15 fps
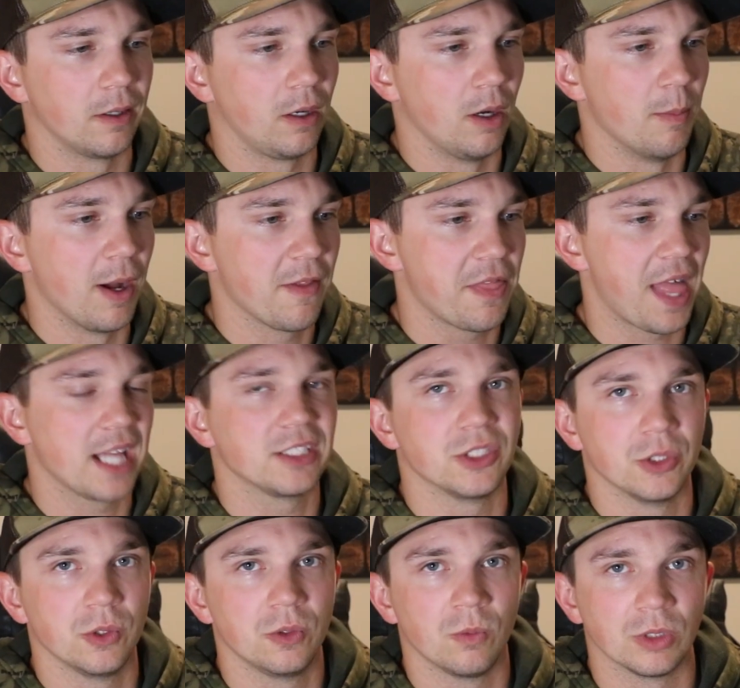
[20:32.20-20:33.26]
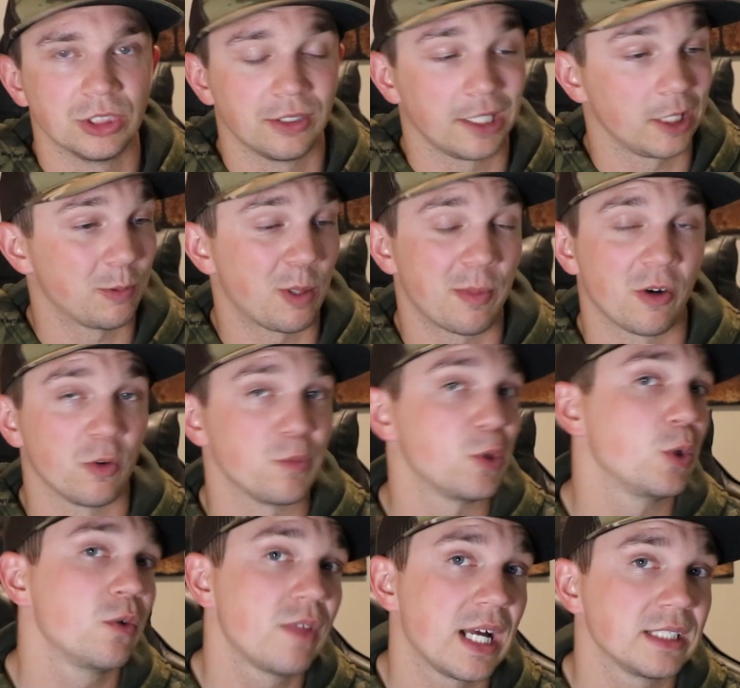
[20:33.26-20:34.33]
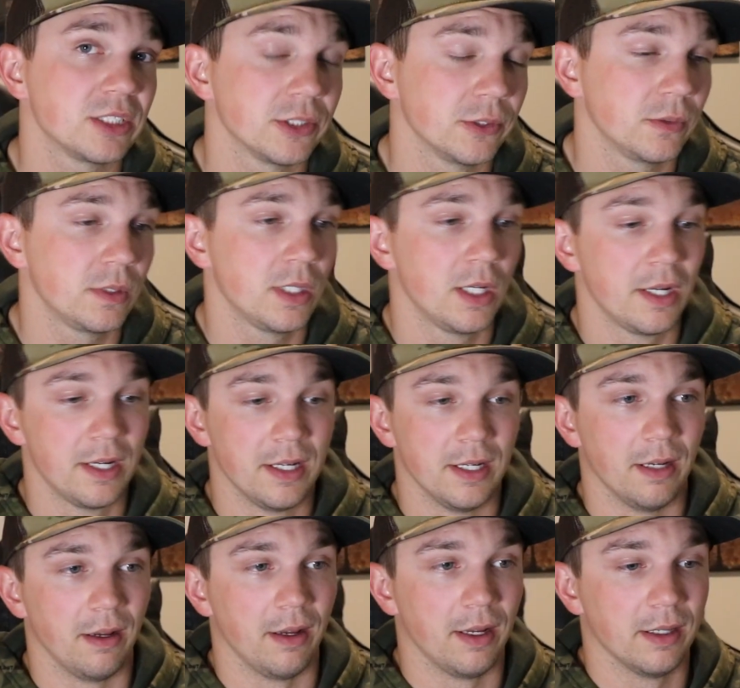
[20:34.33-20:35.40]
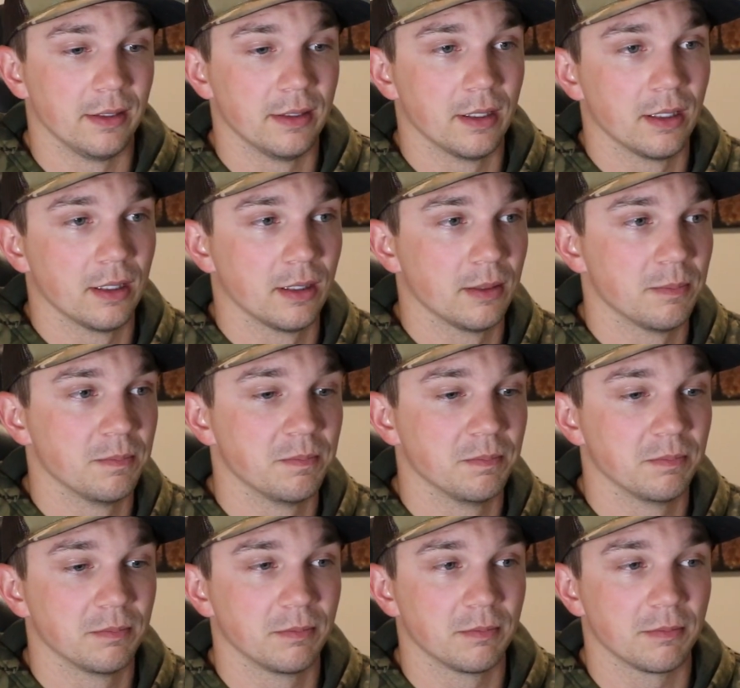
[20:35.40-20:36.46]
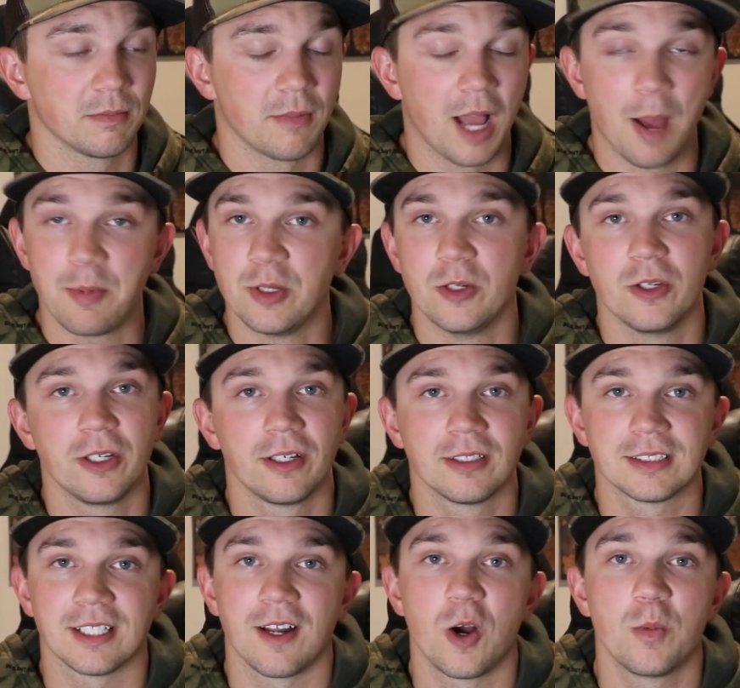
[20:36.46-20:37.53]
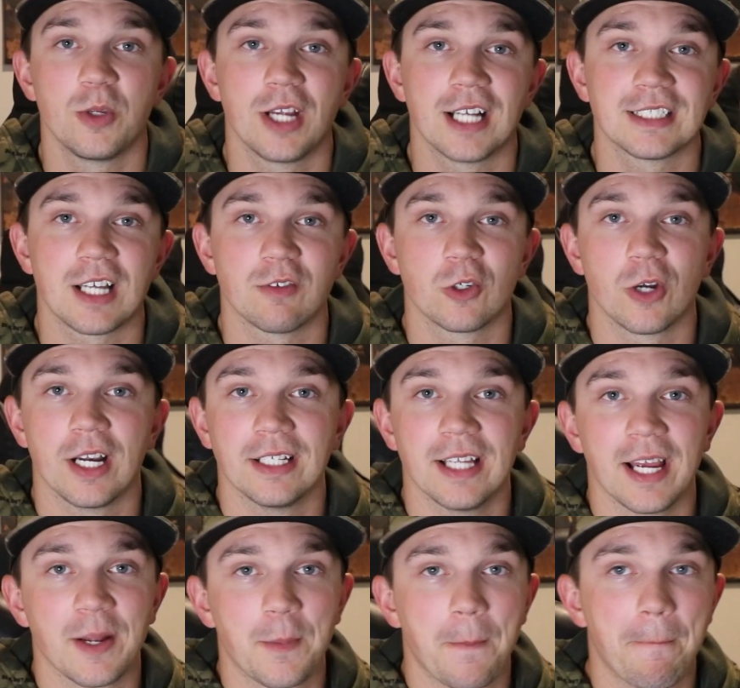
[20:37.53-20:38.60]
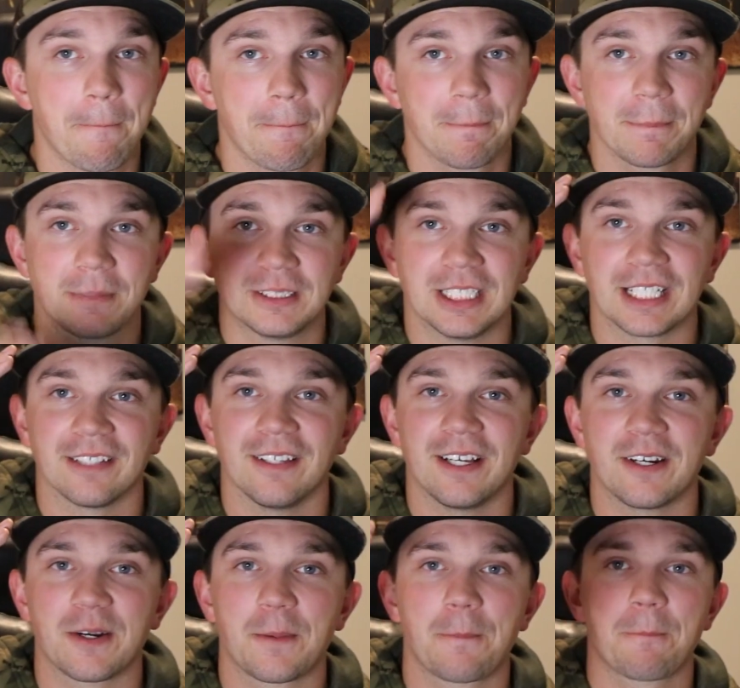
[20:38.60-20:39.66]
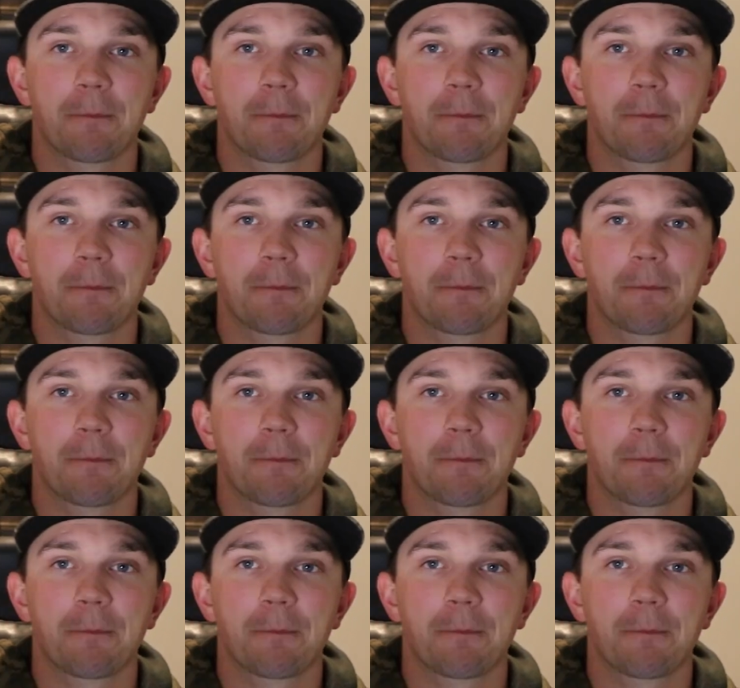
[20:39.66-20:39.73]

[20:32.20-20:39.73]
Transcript: about that tune, what you think about my review of that tune, and Happy New Year's, and I hope you guys have a great day. Check you later.